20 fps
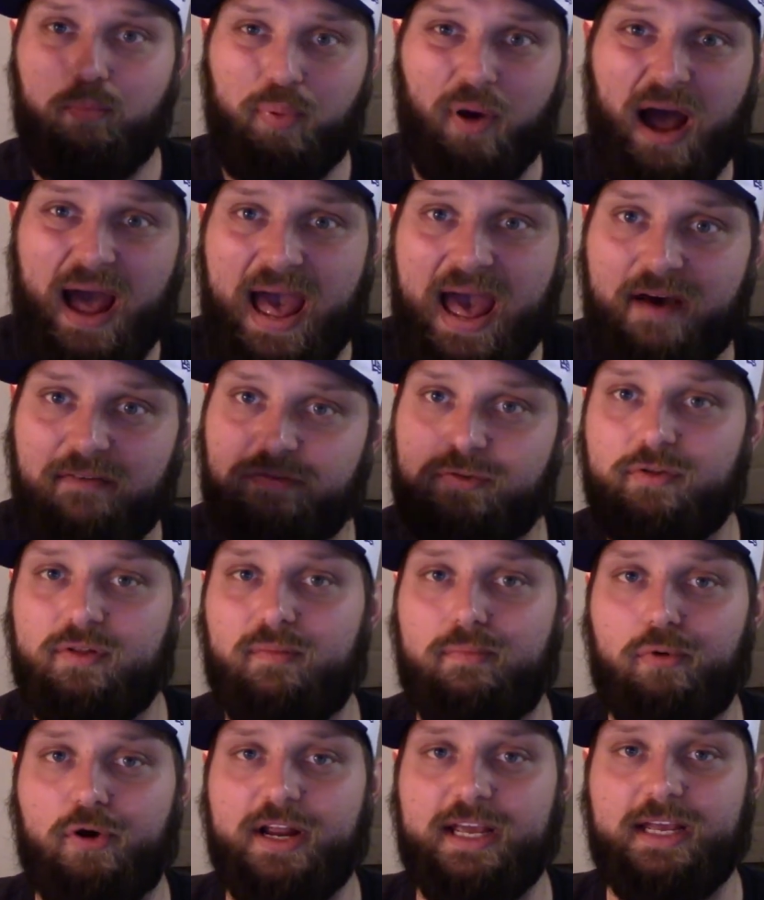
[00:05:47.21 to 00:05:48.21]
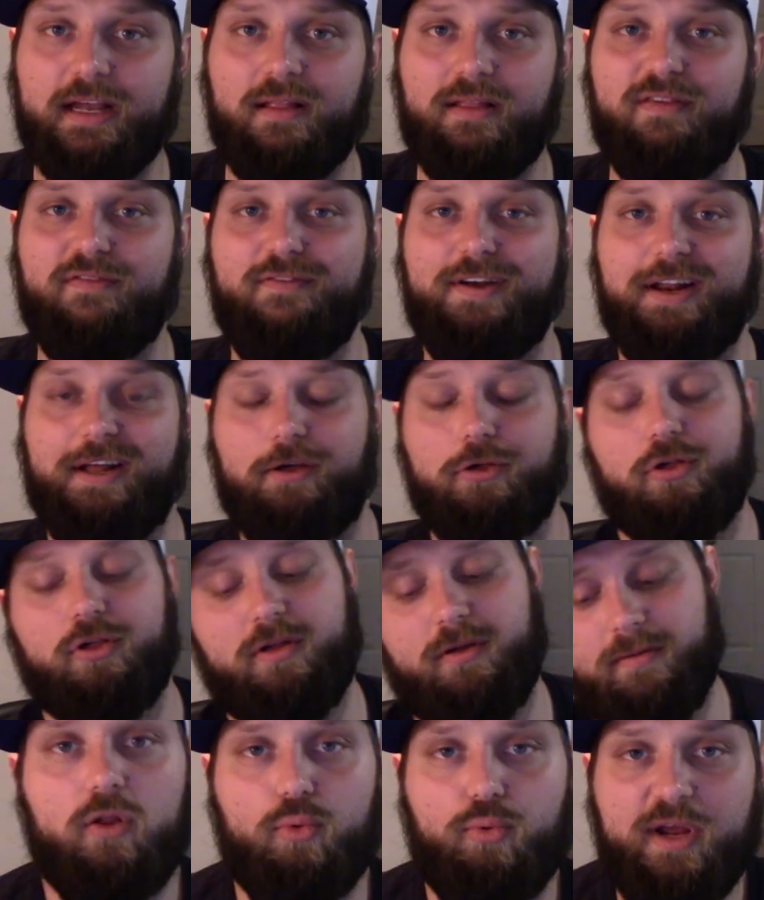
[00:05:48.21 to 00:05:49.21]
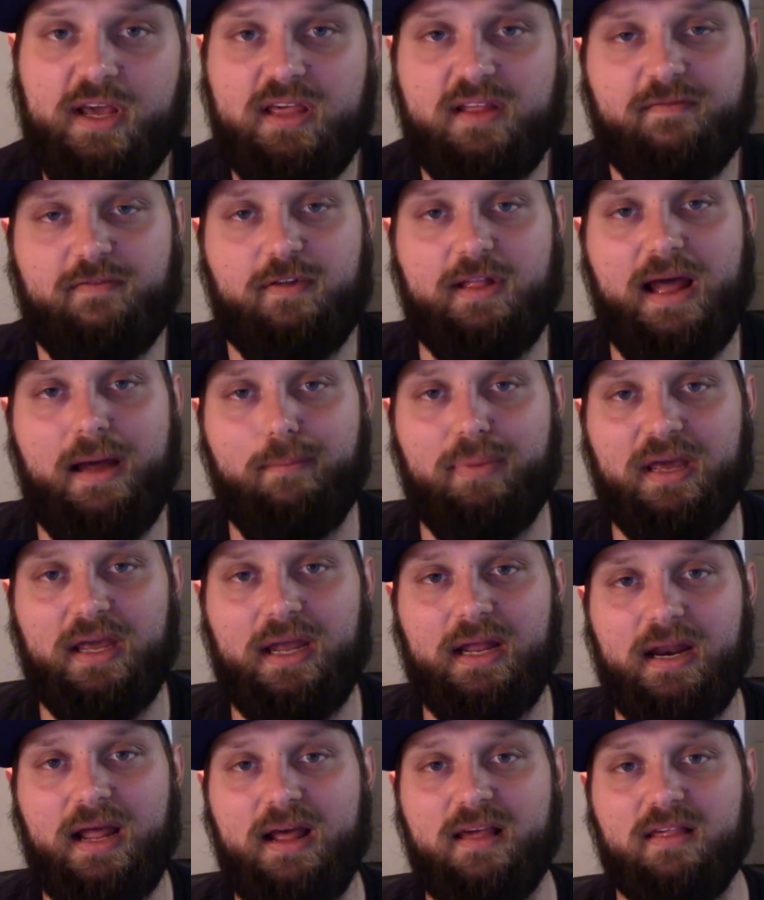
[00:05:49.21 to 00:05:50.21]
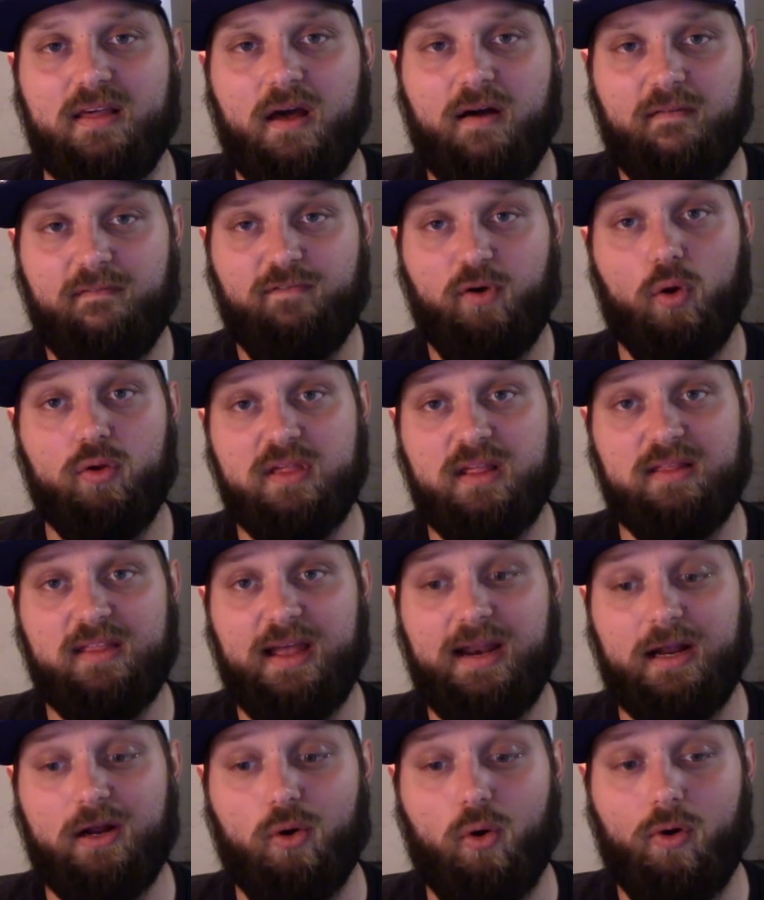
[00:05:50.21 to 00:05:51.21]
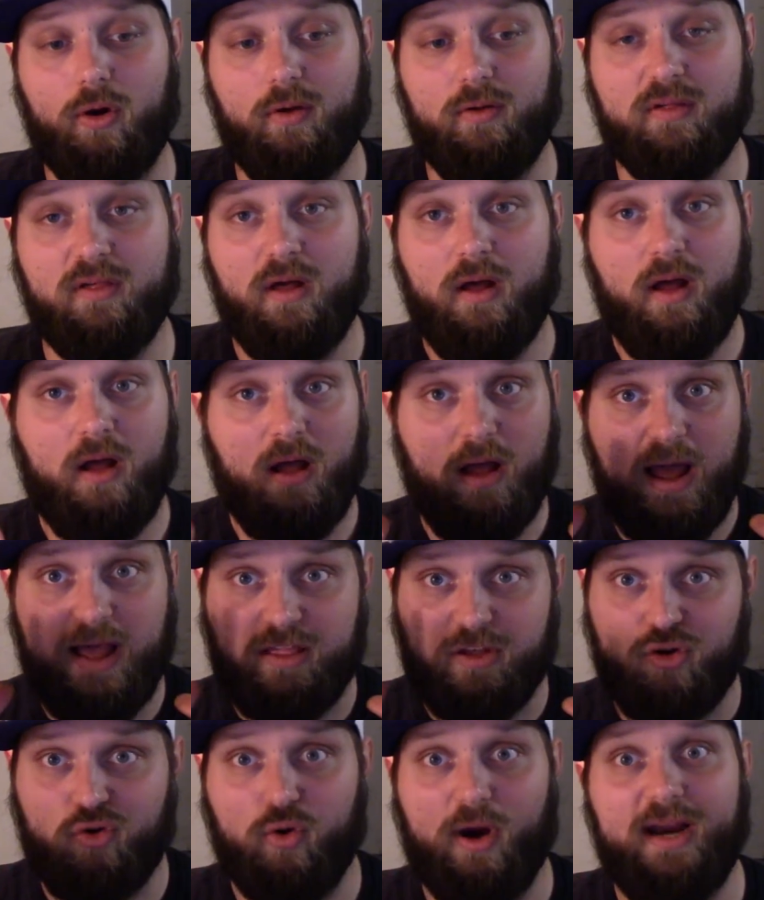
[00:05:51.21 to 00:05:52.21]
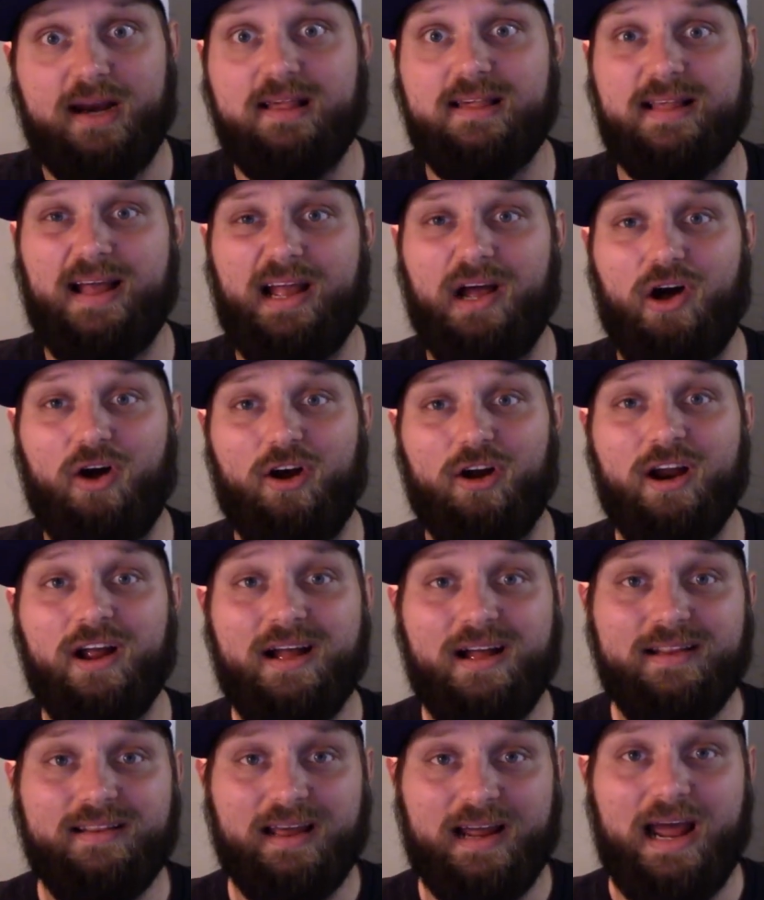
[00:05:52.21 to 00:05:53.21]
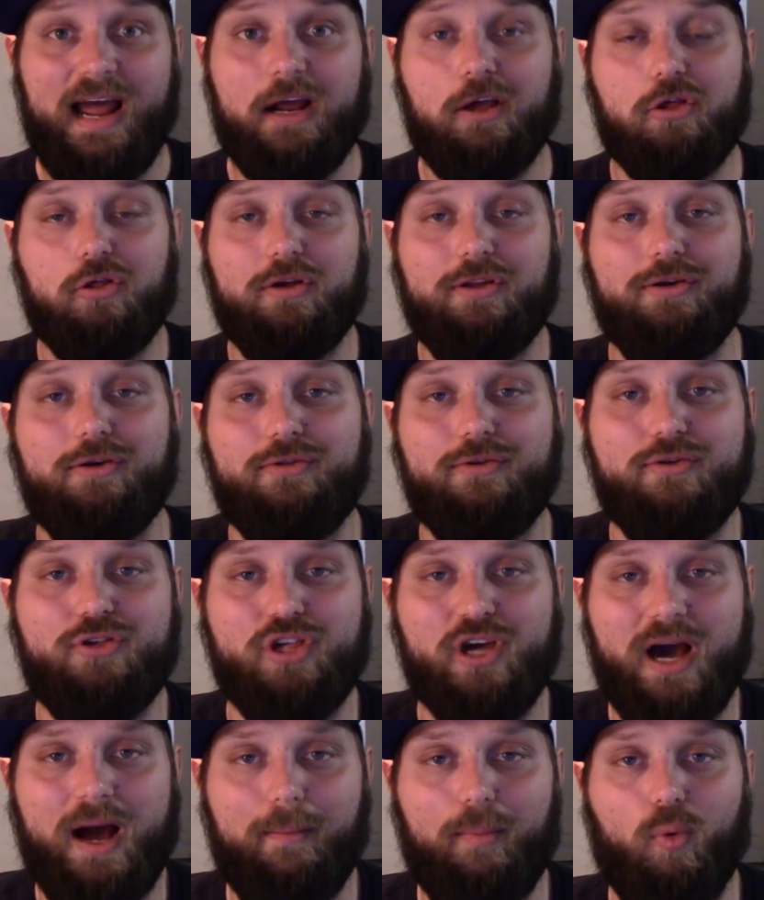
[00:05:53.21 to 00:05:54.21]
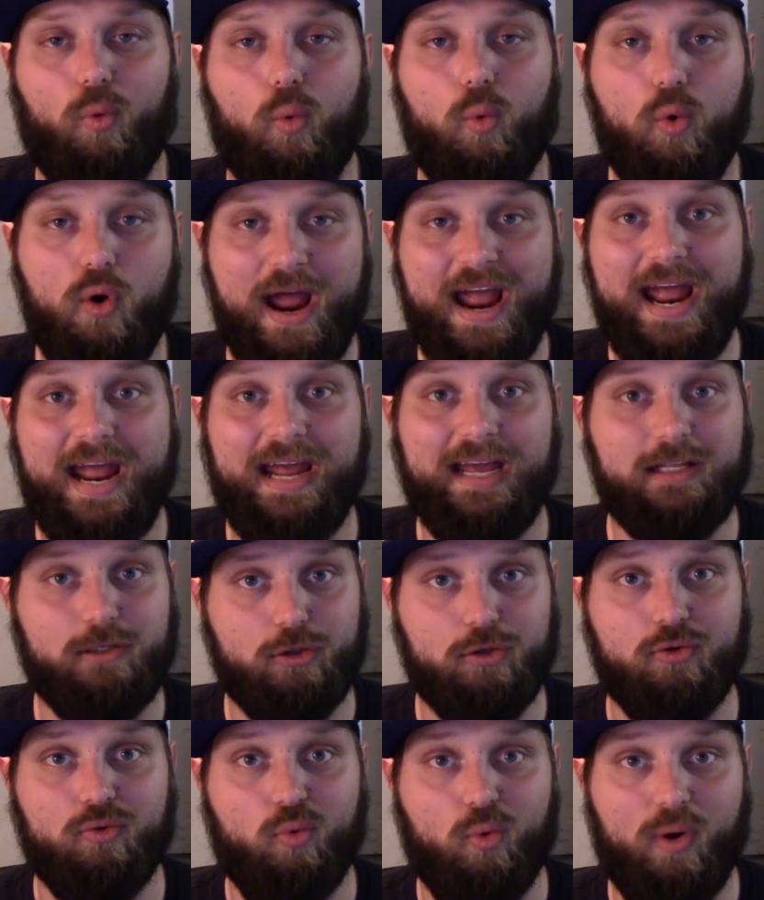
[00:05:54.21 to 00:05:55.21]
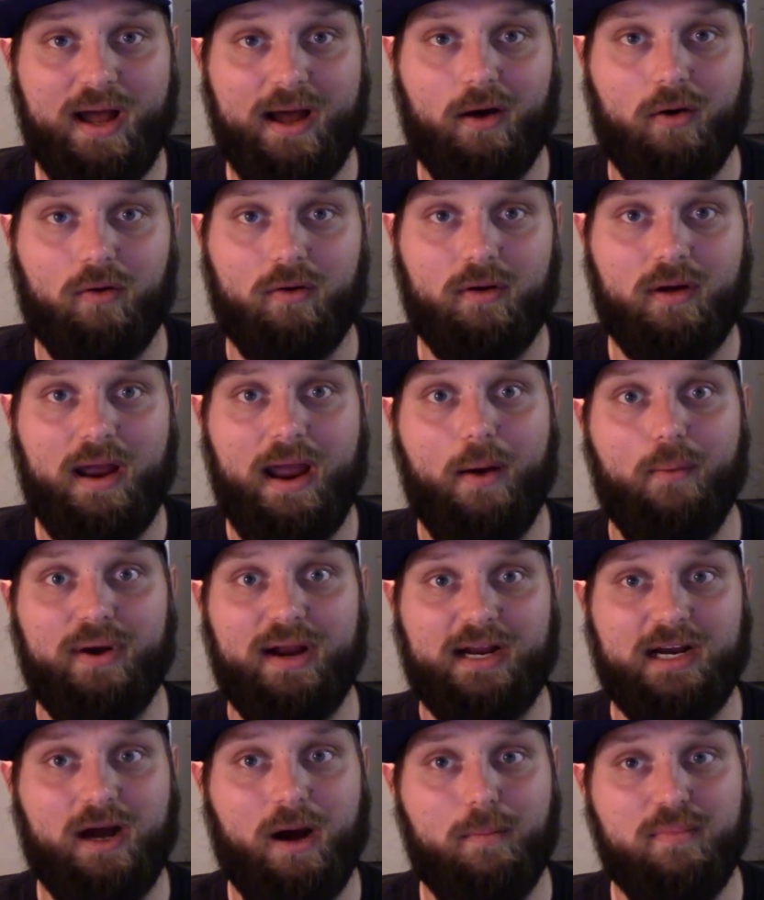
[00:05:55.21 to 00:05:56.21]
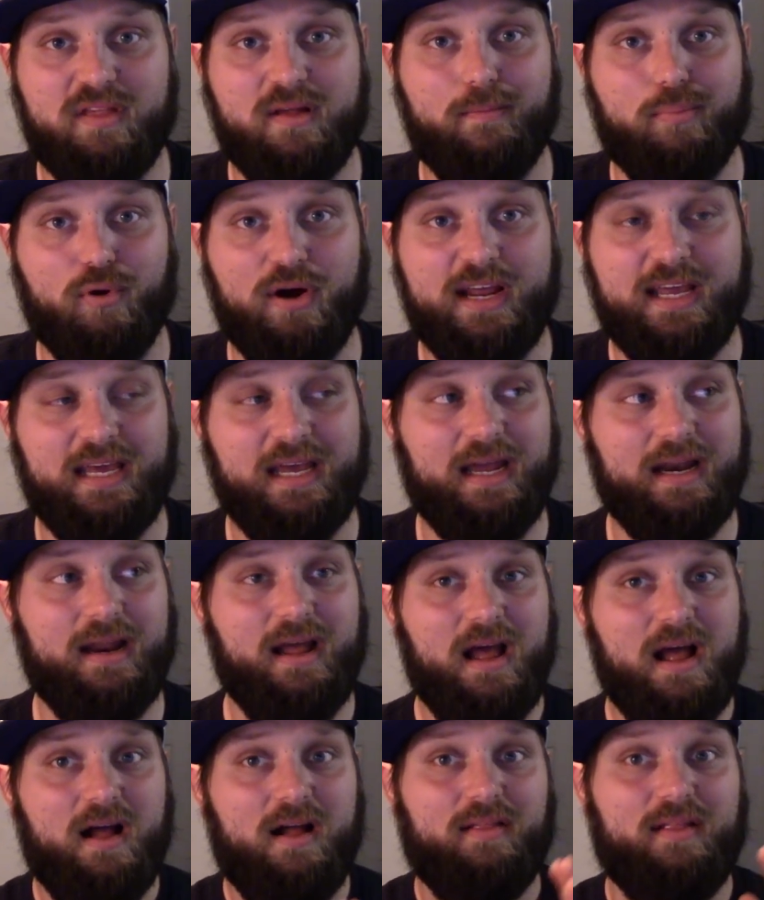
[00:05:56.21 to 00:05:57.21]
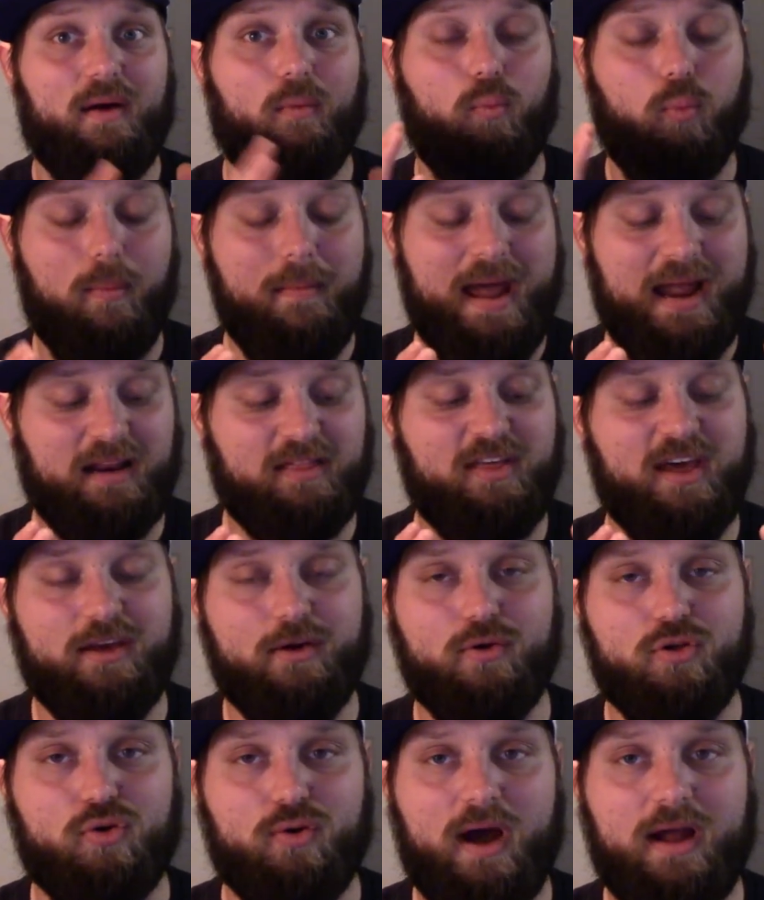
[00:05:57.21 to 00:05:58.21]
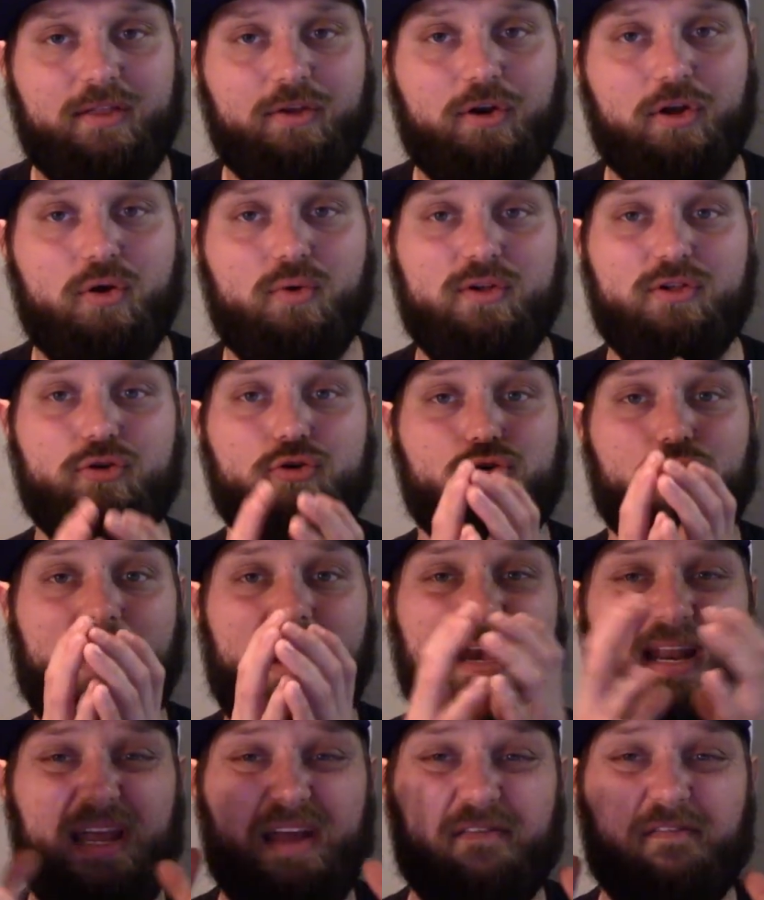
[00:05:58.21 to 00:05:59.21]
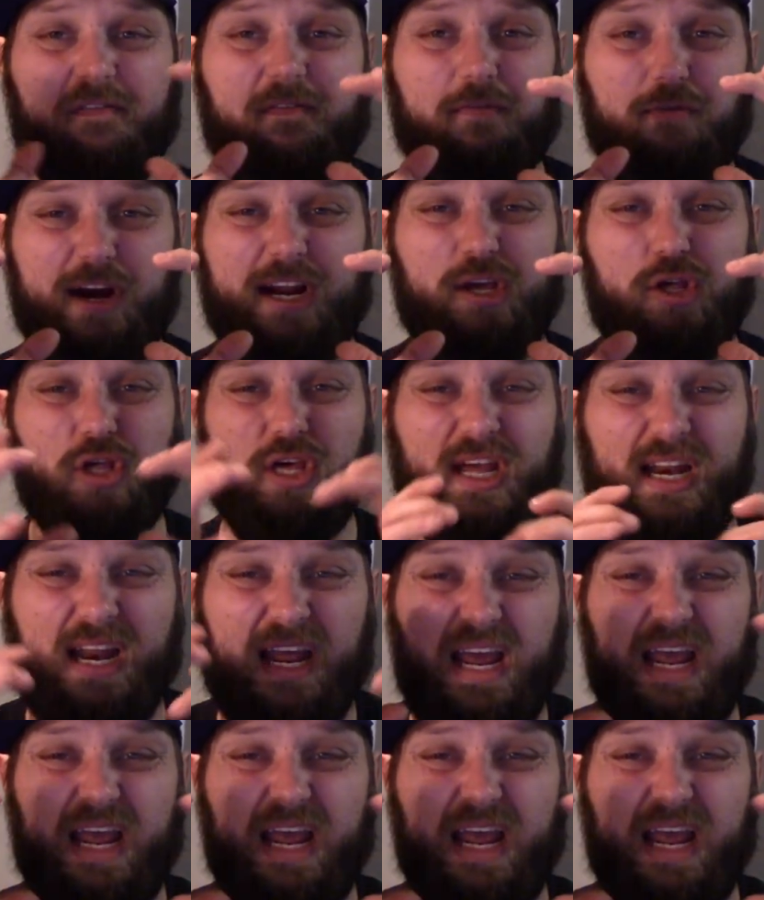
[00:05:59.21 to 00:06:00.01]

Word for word: but after the break-in's finished. The reason for that being is full synthetic oils, as great as they are, they actually do their job way too well. And when it comes to break-in, the main thing you're trying to do is you're trying to get friction